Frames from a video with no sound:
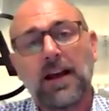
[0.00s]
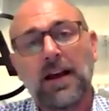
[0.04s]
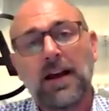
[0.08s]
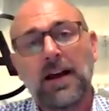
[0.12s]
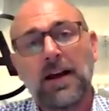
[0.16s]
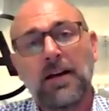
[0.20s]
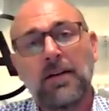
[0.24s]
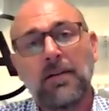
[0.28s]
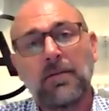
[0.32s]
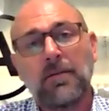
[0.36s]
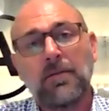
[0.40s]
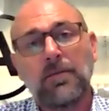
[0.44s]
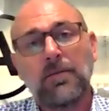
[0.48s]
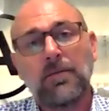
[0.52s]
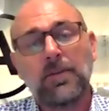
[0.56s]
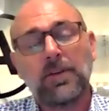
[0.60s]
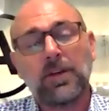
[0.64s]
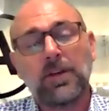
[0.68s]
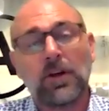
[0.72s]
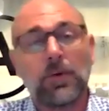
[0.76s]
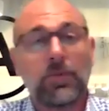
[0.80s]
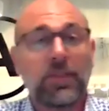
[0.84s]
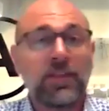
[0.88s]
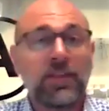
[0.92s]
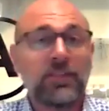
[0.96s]
uh,
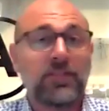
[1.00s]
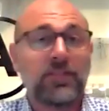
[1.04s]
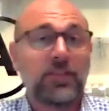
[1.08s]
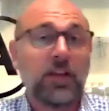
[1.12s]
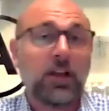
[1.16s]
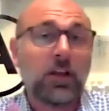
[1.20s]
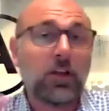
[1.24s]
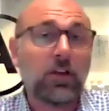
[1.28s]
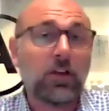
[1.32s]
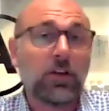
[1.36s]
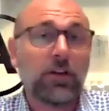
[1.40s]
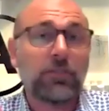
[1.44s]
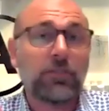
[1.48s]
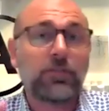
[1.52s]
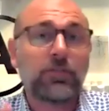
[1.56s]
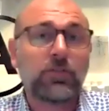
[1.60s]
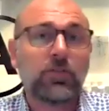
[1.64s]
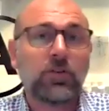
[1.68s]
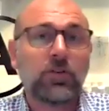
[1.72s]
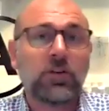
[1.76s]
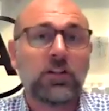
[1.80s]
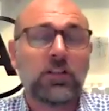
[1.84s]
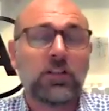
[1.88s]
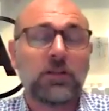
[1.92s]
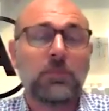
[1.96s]
you know, there's a lot of
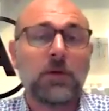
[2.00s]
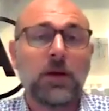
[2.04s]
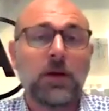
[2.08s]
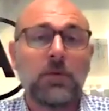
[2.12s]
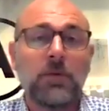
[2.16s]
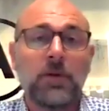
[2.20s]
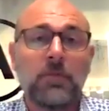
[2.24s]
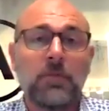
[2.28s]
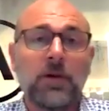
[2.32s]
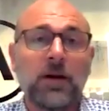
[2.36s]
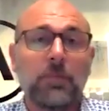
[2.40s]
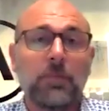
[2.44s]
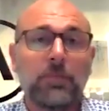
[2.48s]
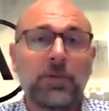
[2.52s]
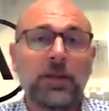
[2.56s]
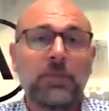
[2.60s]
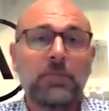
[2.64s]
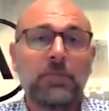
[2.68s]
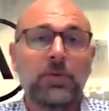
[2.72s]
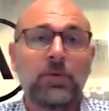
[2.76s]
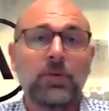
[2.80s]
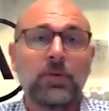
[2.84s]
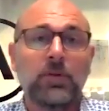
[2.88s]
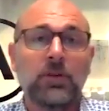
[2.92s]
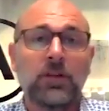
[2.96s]
talk at the moment about
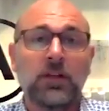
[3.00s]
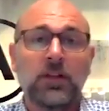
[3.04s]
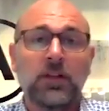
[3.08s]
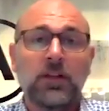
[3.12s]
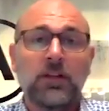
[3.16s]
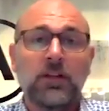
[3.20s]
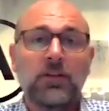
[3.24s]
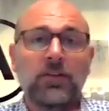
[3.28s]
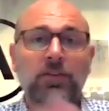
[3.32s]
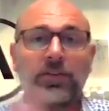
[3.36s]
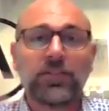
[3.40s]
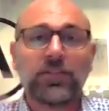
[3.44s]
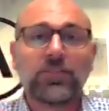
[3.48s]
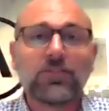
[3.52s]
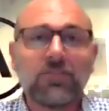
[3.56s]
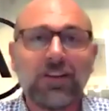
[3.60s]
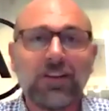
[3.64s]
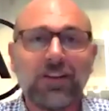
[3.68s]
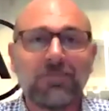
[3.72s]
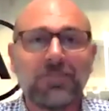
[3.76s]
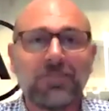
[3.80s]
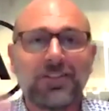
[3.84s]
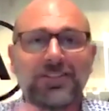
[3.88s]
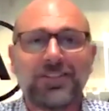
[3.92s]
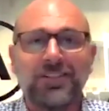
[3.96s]
people, or this
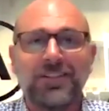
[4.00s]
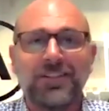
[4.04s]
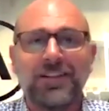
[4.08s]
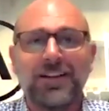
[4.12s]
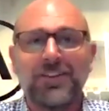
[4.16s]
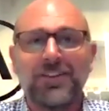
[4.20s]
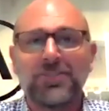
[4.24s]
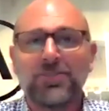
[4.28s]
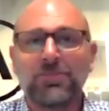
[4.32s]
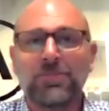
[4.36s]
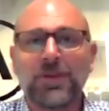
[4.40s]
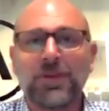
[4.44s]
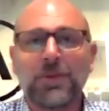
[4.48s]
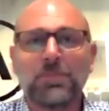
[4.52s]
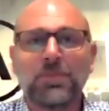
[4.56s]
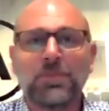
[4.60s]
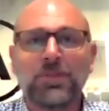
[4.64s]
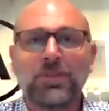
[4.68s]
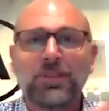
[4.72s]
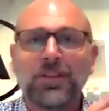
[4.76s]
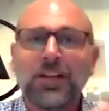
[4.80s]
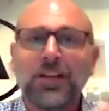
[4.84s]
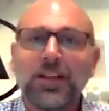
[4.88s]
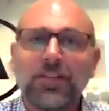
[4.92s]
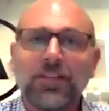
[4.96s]
great resignation, people
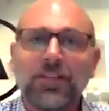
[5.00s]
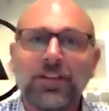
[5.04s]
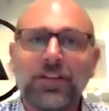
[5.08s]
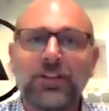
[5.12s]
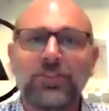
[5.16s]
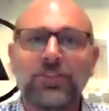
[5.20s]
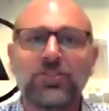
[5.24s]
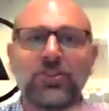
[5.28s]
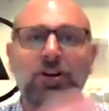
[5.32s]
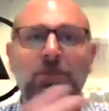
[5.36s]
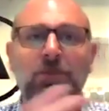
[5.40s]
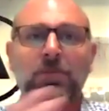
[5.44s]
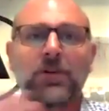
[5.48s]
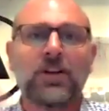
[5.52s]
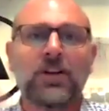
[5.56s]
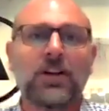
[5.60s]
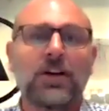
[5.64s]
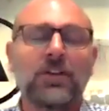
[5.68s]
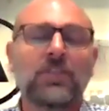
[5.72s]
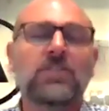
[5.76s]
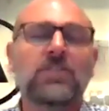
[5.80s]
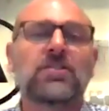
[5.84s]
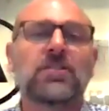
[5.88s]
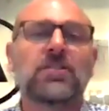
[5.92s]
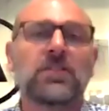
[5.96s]
leaving a job and
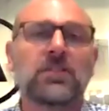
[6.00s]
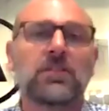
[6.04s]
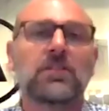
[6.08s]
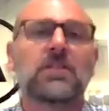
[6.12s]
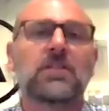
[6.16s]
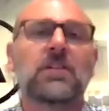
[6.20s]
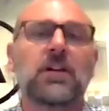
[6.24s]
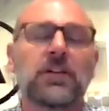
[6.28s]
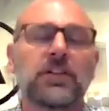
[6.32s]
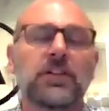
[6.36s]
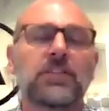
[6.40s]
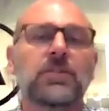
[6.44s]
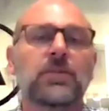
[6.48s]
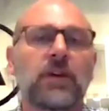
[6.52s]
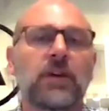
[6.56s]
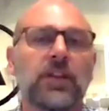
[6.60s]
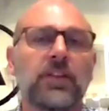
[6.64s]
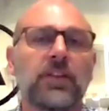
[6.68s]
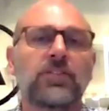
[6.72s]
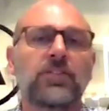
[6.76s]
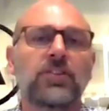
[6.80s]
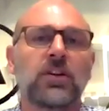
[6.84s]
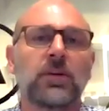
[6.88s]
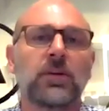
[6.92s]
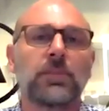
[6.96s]
going to going to
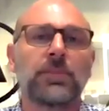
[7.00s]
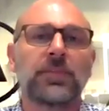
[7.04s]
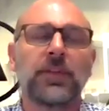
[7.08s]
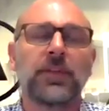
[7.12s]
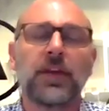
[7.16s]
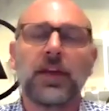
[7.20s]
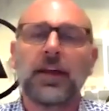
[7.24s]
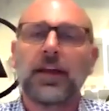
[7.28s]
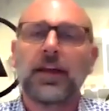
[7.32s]
other jobs.